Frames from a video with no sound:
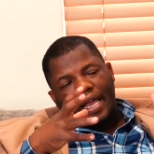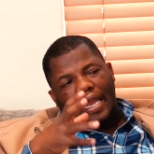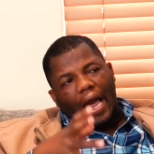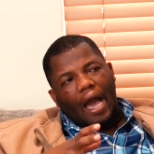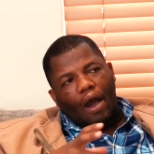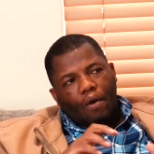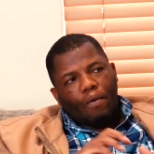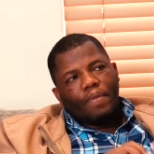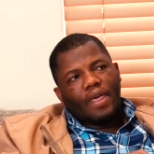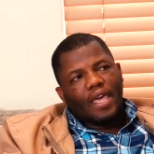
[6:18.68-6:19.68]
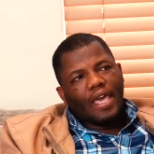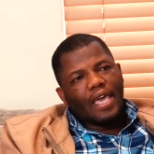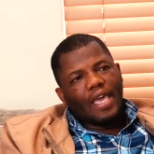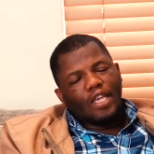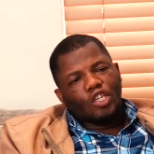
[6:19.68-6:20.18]
Now,
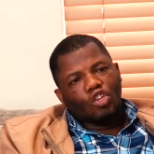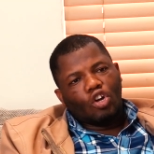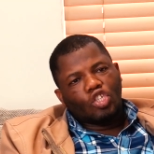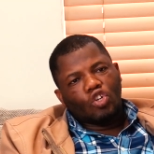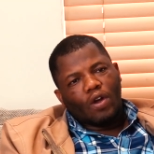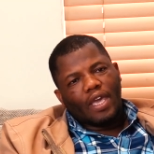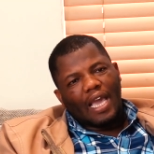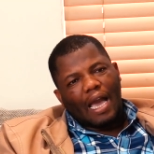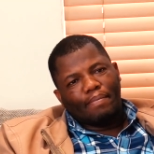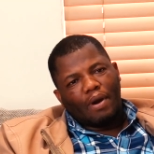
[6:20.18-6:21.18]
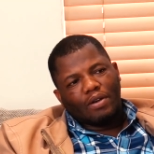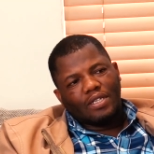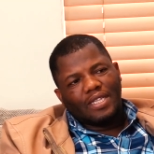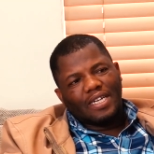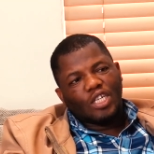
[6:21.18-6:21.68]
he is not talking about
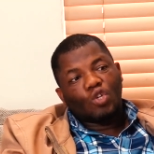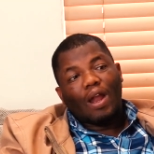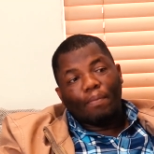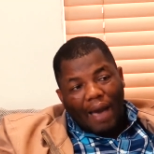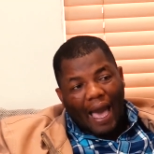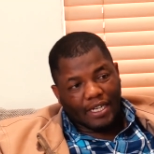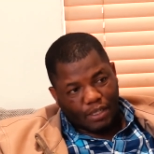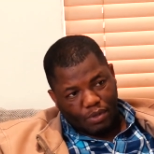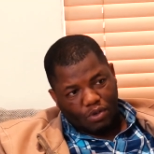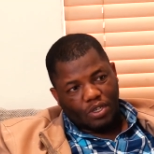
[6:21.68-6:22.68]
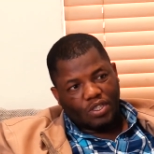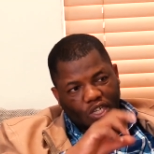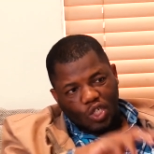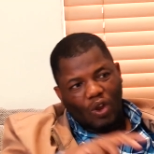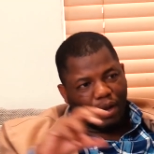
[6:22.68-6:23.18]
the ritual part because
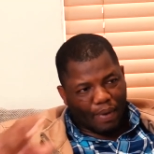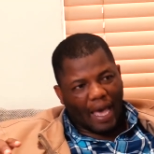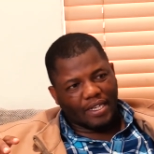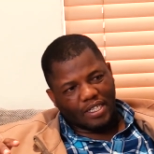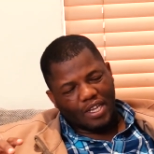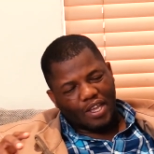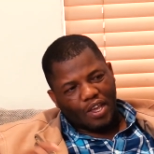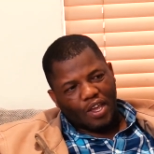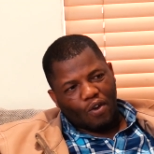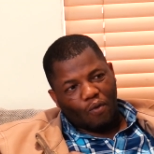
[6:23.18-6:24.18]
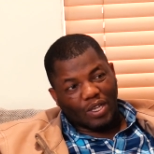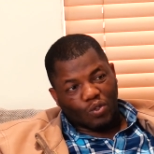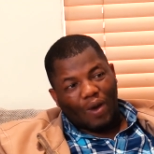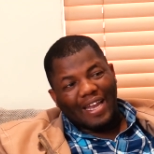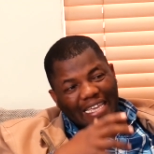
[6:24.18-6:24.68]
the ritual part
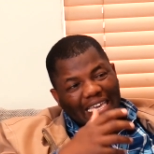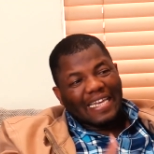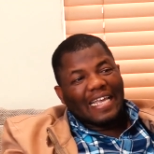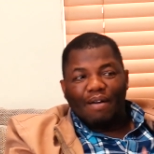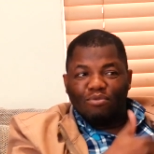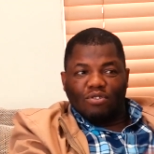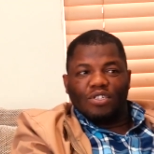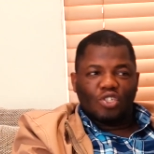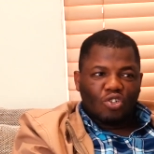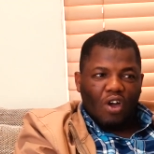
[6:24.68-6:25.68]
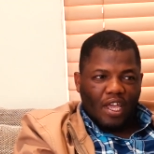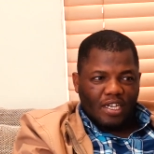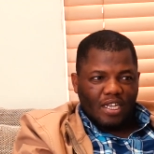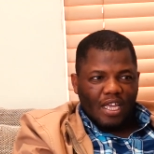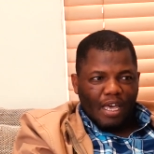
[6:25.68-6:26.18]
was what he had come to destroy.
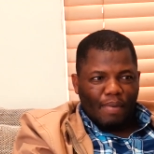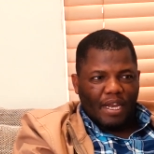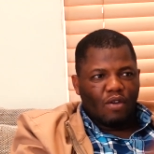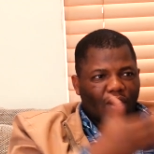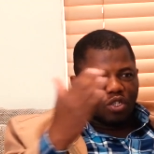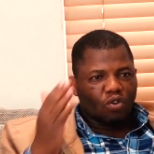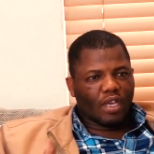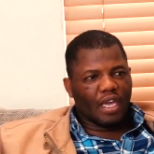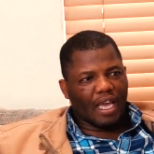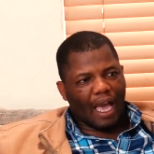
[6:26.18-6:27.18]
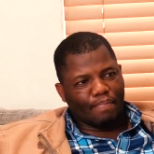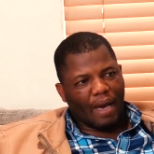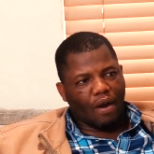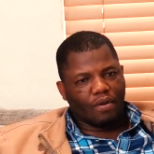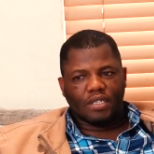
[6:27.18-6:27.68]
But he was talking
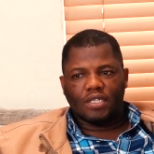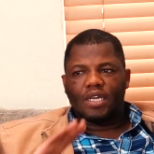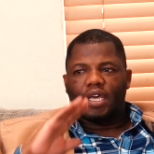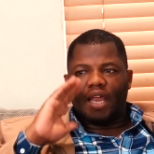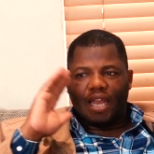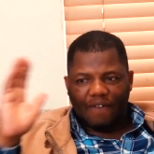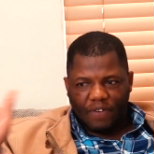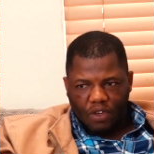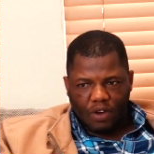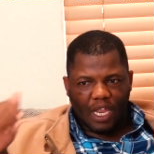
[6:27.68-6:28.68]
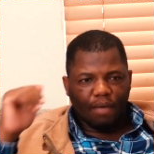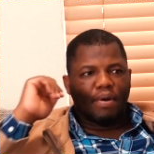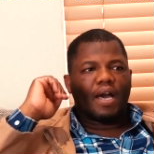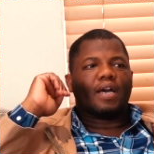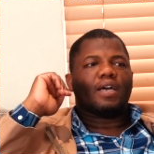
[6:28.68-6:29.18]
about loving your
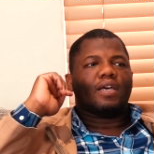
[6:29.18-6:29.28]
neighbor